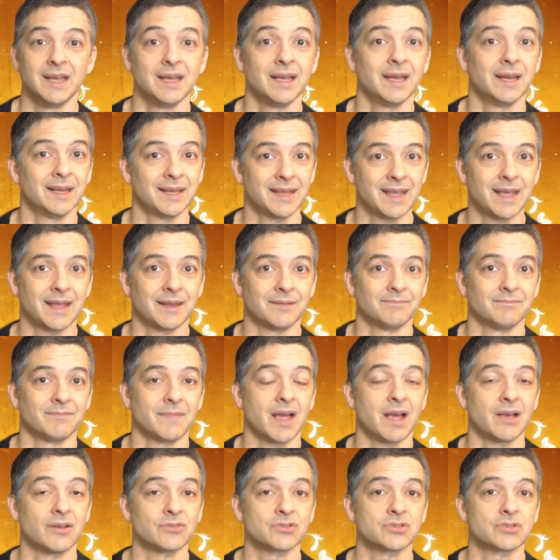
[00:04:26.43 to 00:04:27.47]
And again,
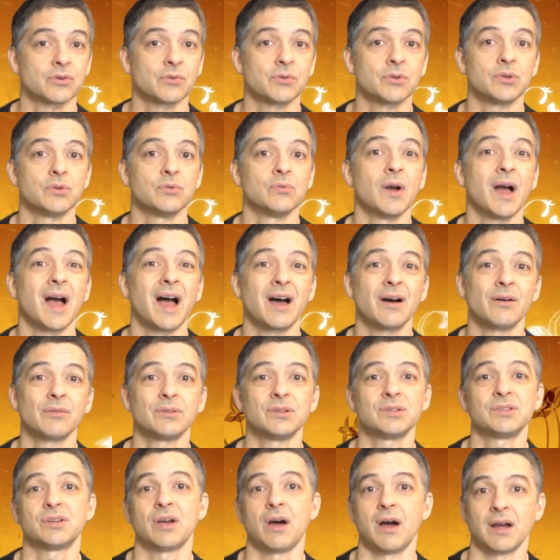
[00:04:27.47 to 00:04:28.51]
I'll show you how
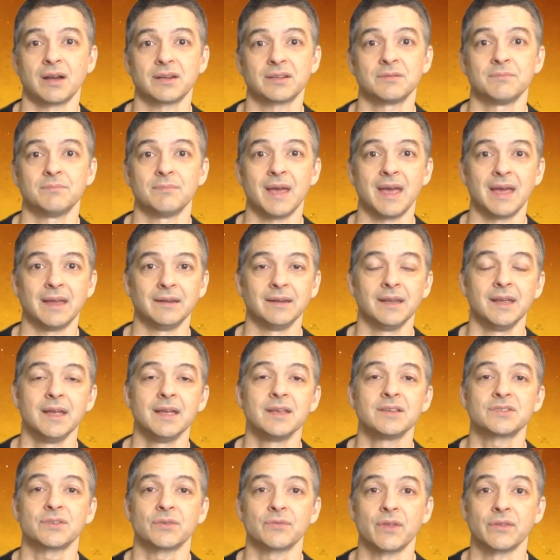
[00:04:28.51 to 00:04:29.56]
to talk to men
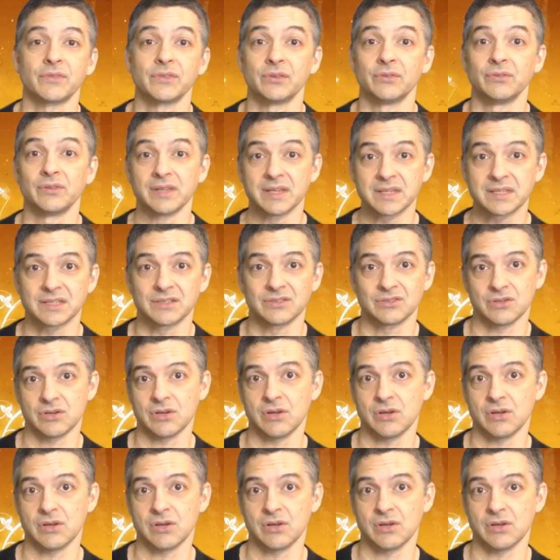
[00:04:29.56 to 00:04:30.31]
so that they'll listen to